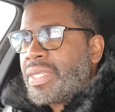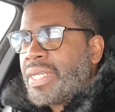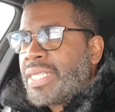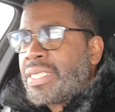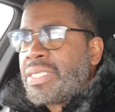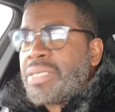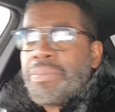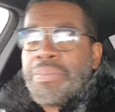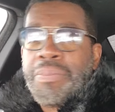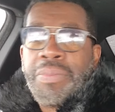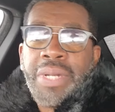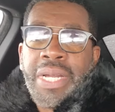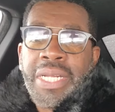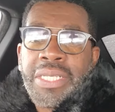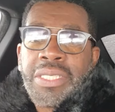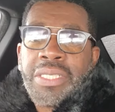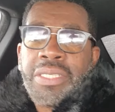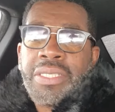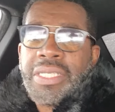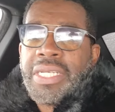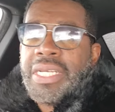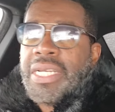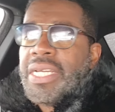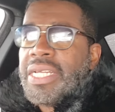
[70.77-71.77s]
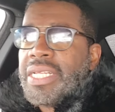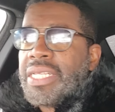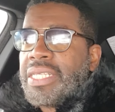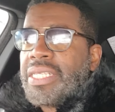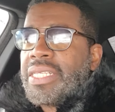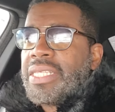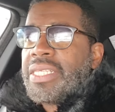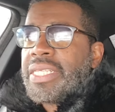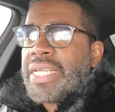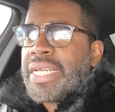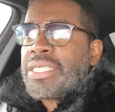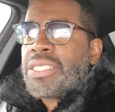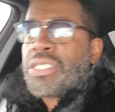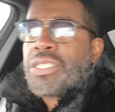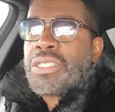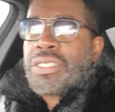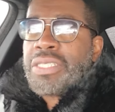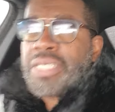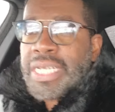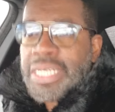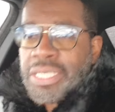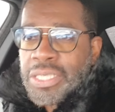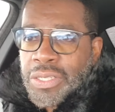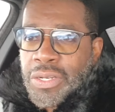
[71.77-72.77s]
that.
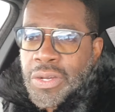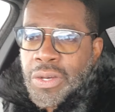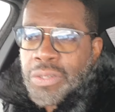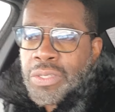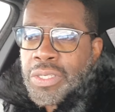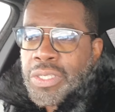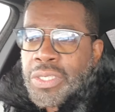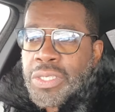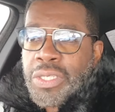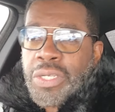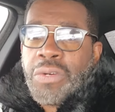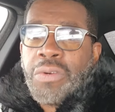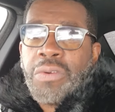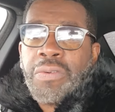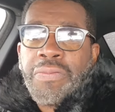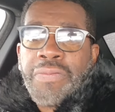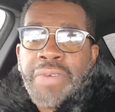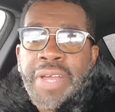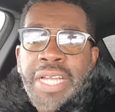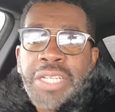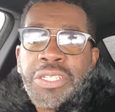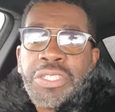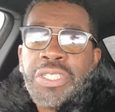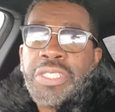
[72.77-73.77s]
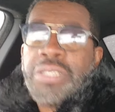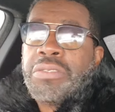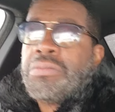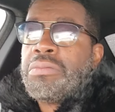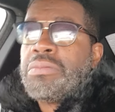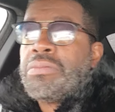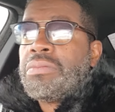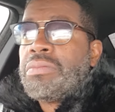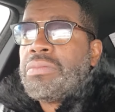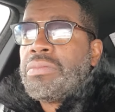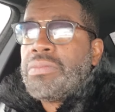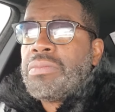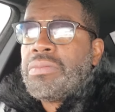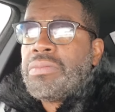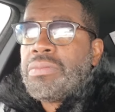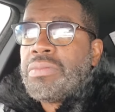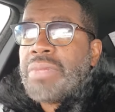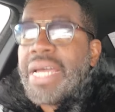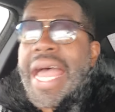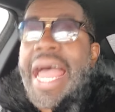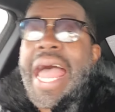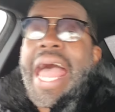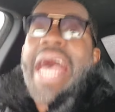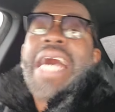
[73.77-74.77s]
That's called a good
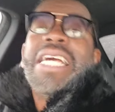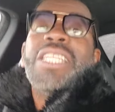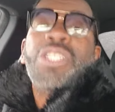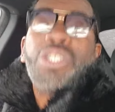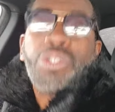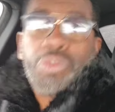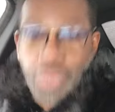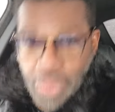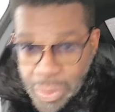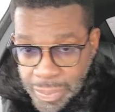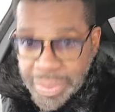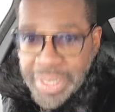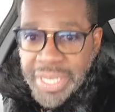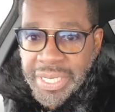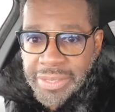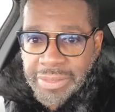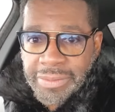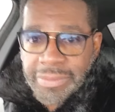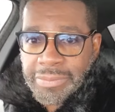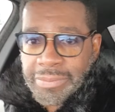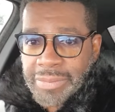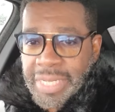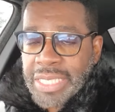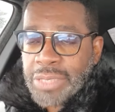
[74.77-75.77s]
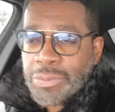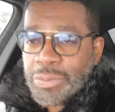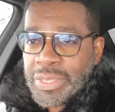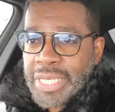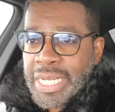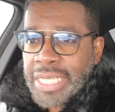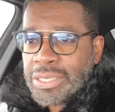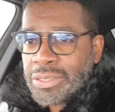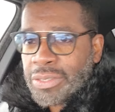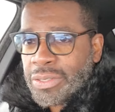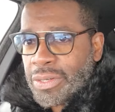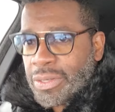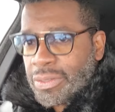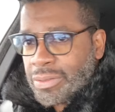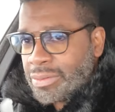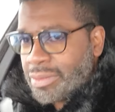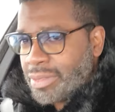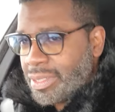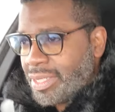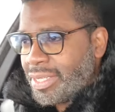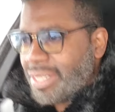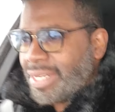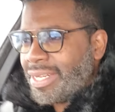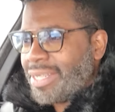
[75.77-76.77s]
old-fashioned swooping. That's what that's called.
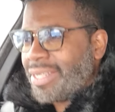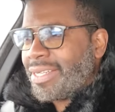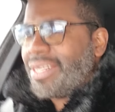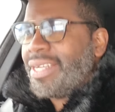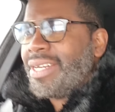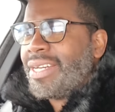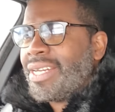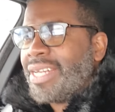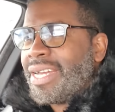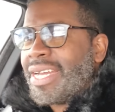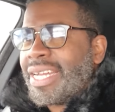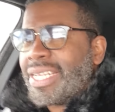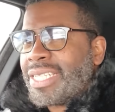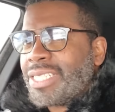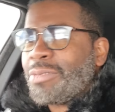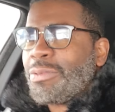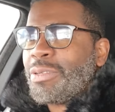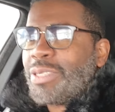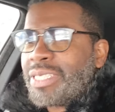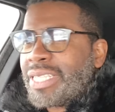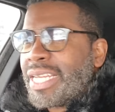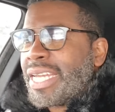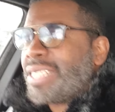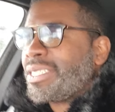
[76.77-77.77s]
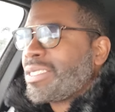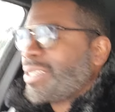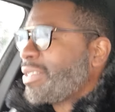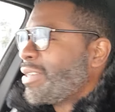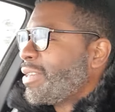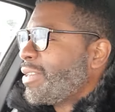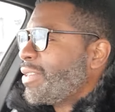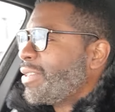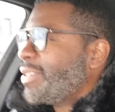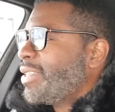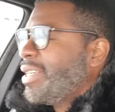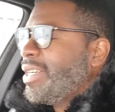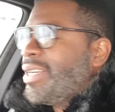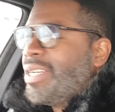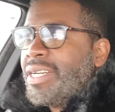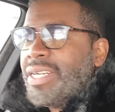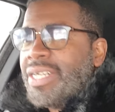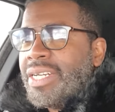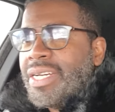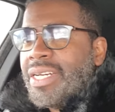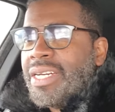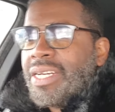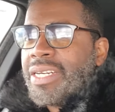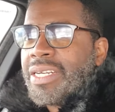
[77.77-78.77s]
That's what that's called.
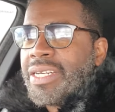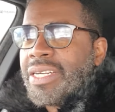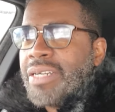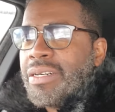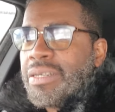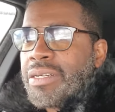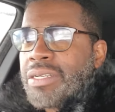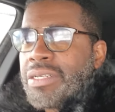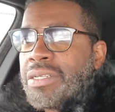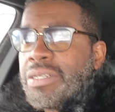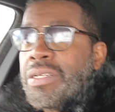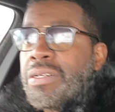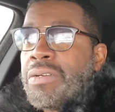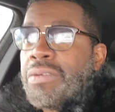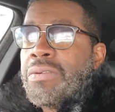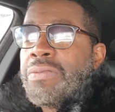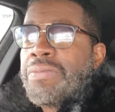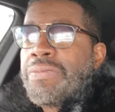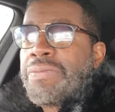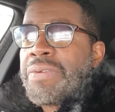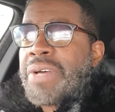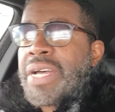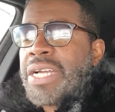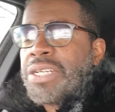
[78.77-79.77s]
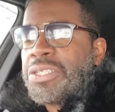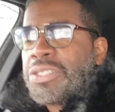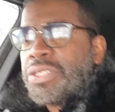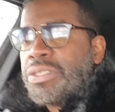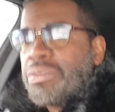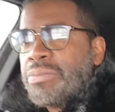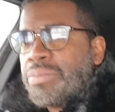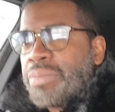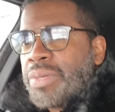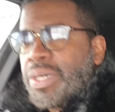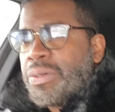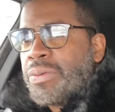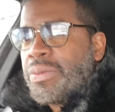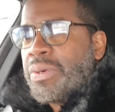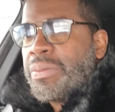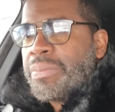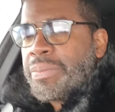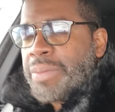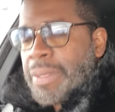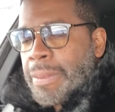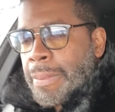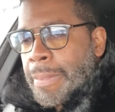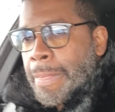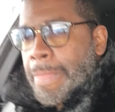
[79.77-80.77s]
A good old-fashioned butt
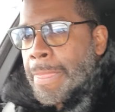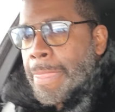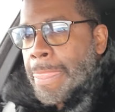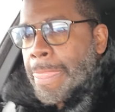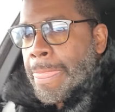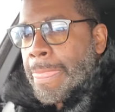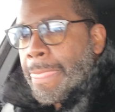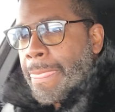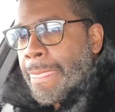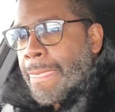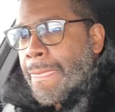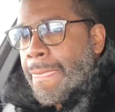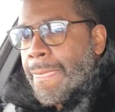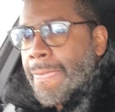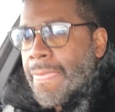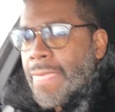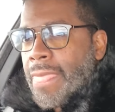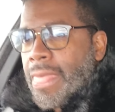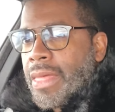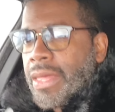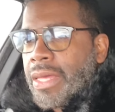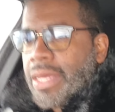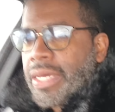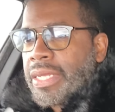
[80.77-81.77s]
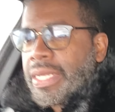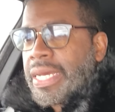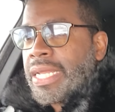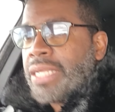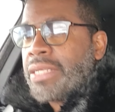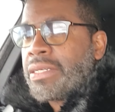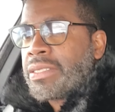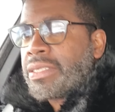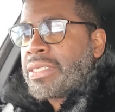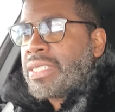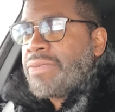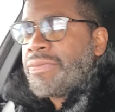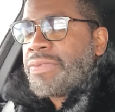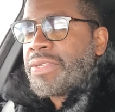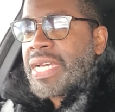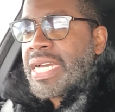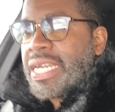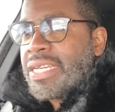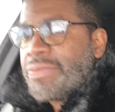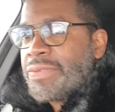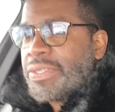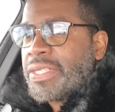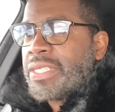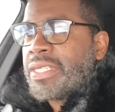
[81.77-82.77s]
whooping. And I looked even,
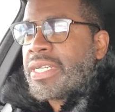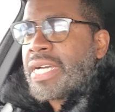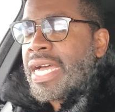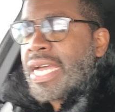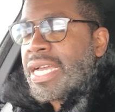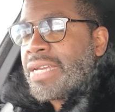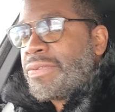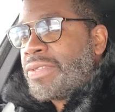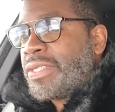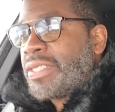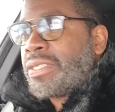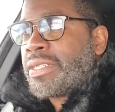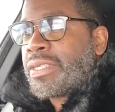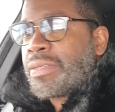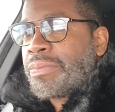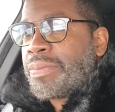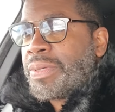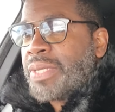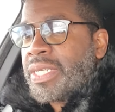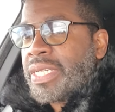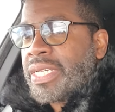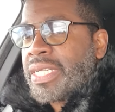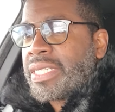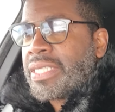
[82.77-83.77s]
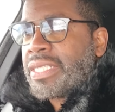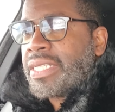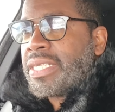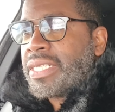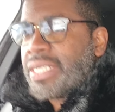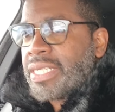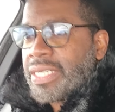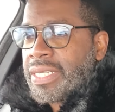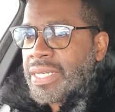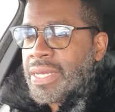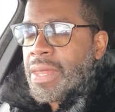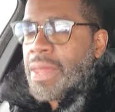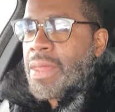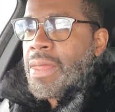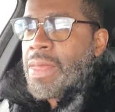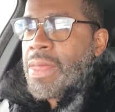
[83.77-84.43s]
I even took a peek at the